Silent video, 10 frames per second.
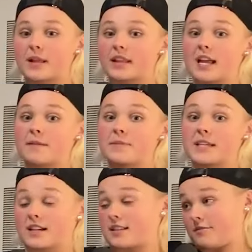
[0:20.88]
But like,
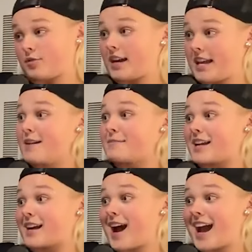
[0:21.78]
because of who I am,
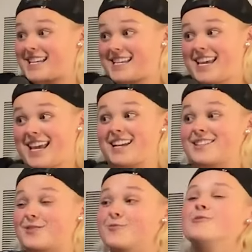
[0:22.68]
like, I can't
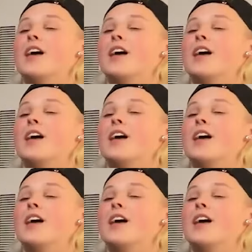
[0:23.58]
do